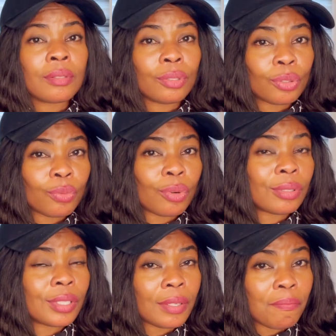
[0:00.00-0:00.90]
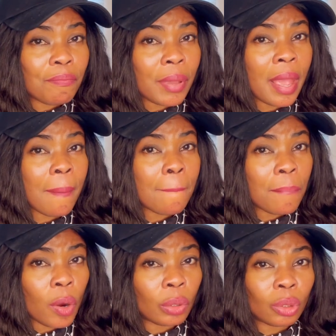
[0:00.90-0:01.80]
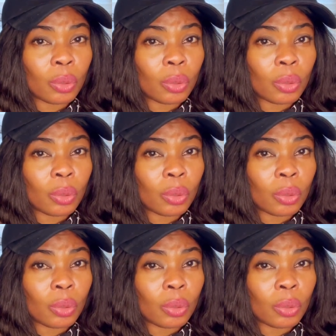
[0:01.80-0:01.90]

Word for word: złoty per month.